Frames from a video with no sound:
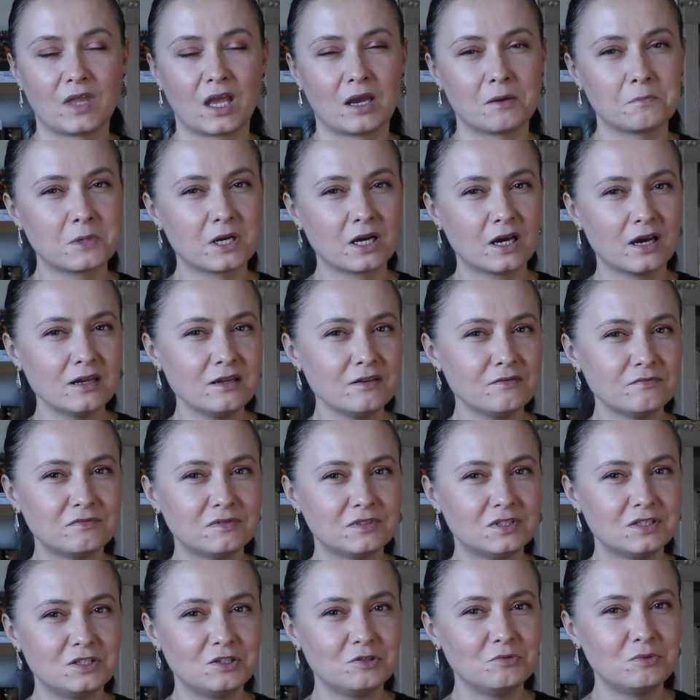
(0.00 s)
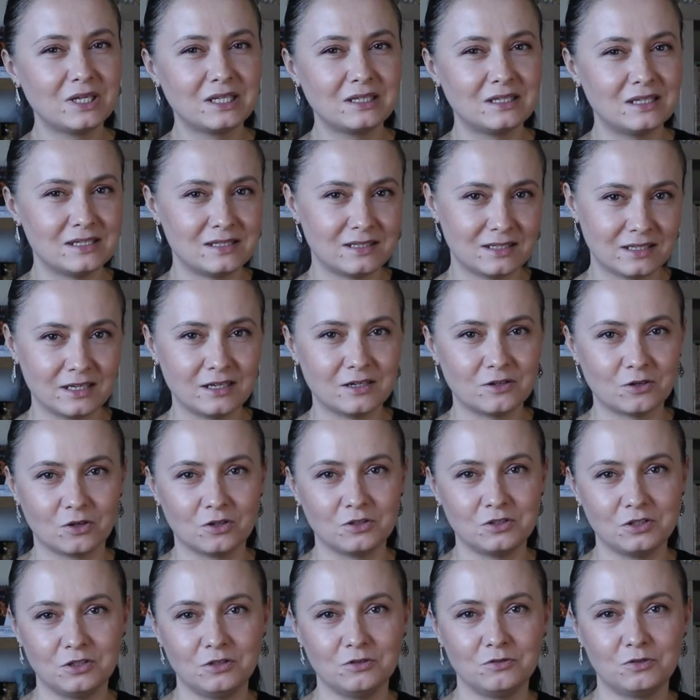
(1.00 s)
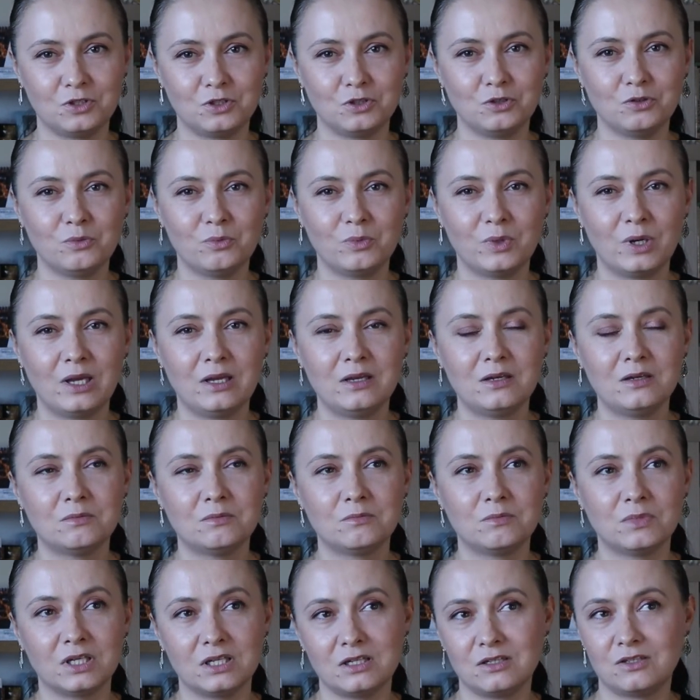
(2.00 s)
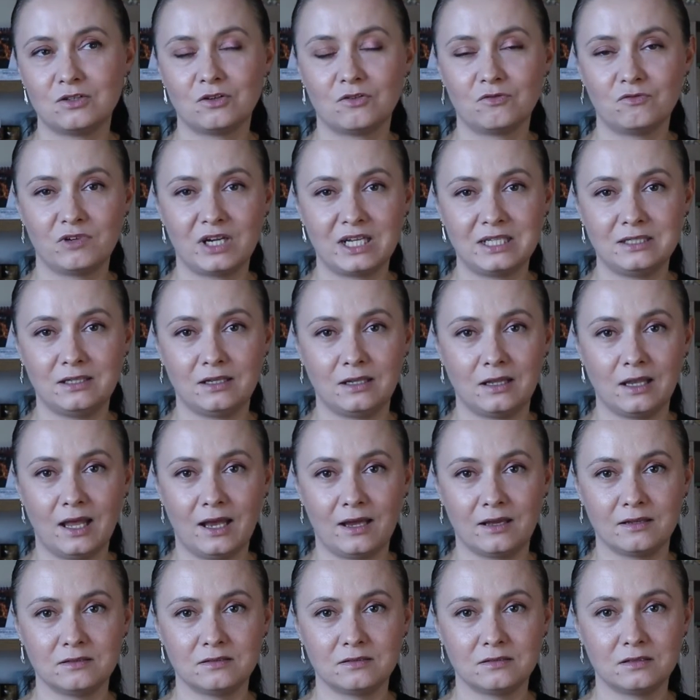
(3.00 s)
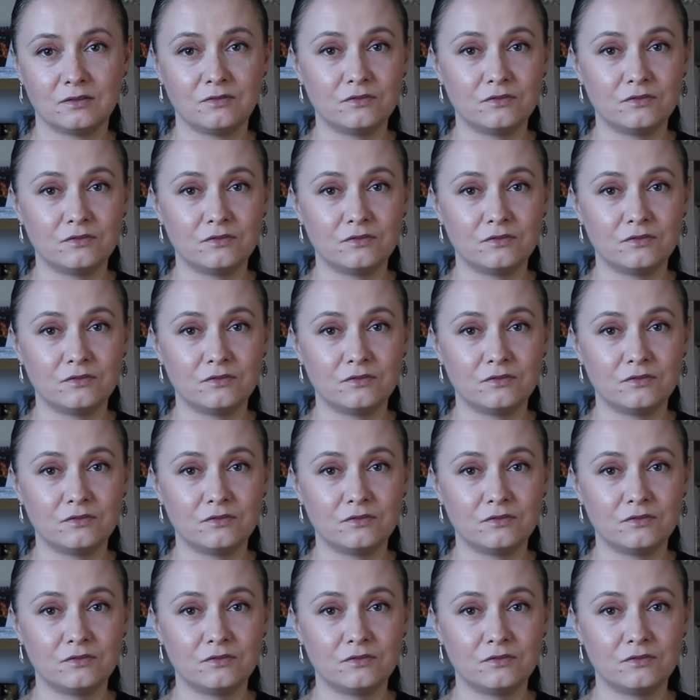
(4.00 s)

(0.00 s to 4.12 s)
I'm kind of doing this here on YouTube but it's on rented land.